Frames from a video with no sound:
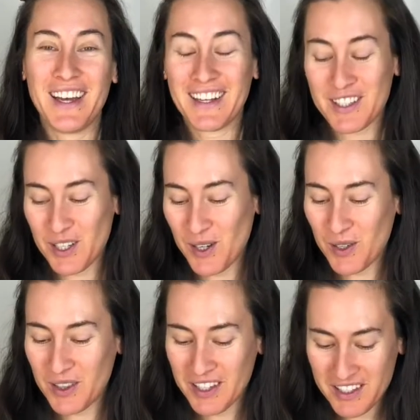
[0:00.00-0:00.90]

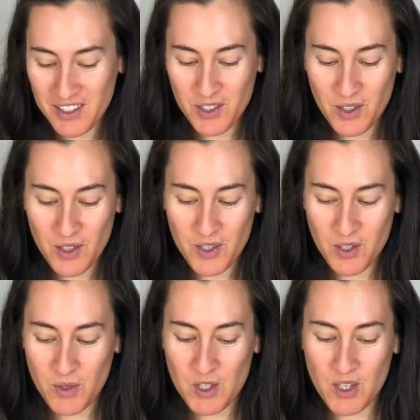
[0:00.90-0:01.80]
So listen to your
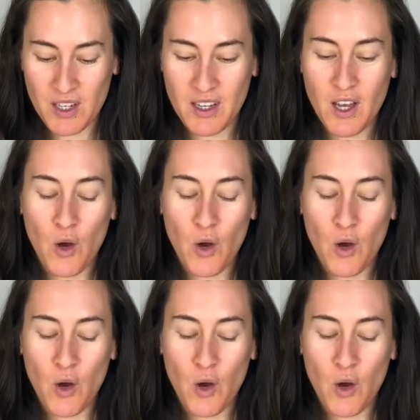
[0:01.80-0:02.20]
intuition.